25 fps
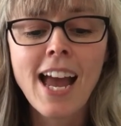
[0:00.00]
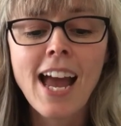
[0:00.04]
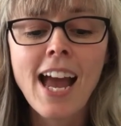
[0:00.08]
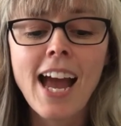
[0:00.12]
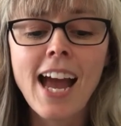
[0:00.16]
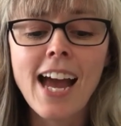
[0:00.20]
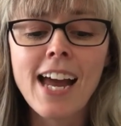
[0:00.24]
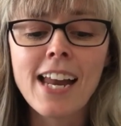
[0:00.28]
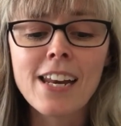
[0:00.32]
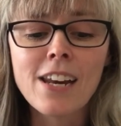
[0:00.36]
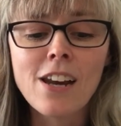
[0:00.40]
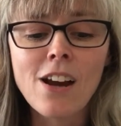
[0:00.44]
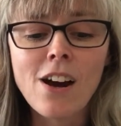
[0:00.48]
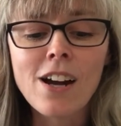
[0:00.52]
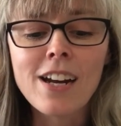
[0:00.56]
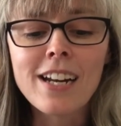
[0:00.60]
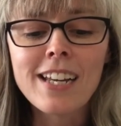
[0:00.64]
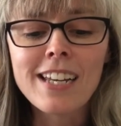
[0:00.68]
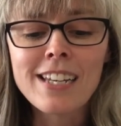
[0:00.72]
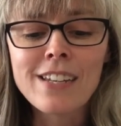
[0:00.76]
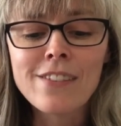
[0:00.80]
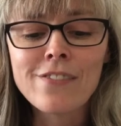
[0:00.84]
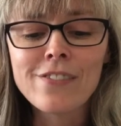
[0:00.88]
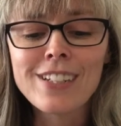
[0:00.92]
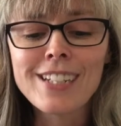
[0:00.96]
and not
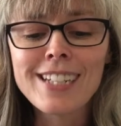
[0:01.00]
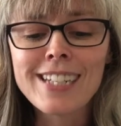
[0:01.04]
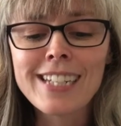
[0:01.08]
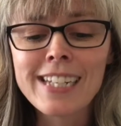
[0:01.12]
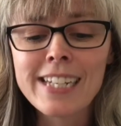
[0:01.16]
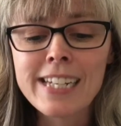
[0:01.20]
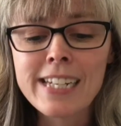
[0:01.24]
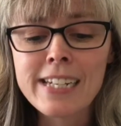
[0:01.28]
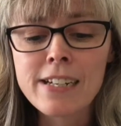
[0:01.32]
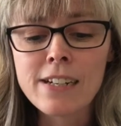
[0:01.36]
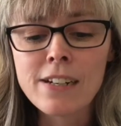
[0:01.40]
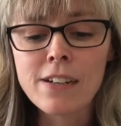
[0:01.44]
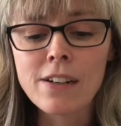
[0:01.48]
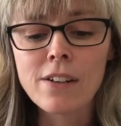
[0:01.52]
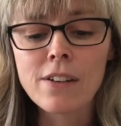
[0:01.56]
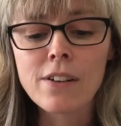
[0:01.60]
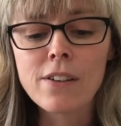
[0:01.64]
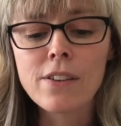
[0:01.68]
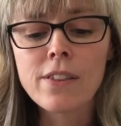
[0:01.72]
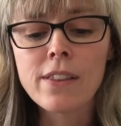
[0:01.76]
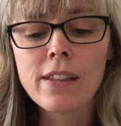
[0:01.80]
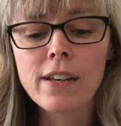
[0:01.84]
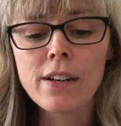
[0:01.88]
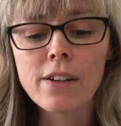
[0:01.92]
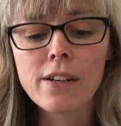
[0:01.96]
even near
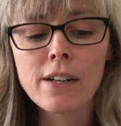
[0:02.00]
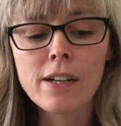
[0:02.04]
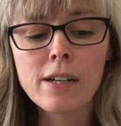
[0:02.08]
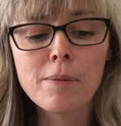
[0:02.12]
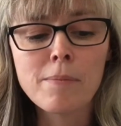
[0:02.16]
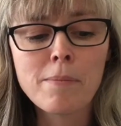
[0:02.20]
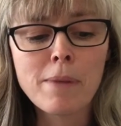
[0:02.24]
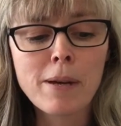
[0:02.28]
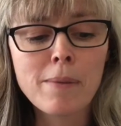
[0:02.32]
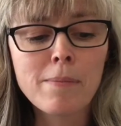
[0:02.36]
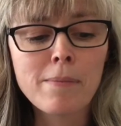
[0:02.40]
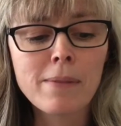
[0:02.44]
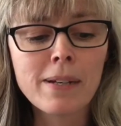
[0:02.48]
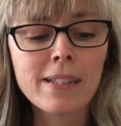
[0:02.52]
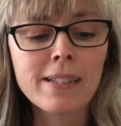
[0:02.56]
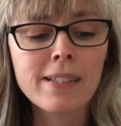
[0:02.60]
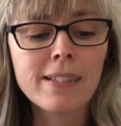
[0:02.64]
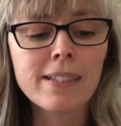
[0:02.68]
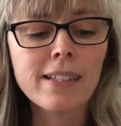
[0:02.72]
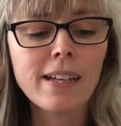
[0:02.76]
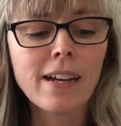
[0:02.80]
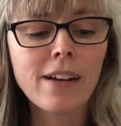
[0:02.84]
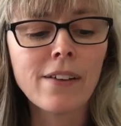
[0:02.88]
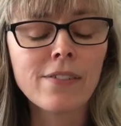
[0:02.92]
their commitments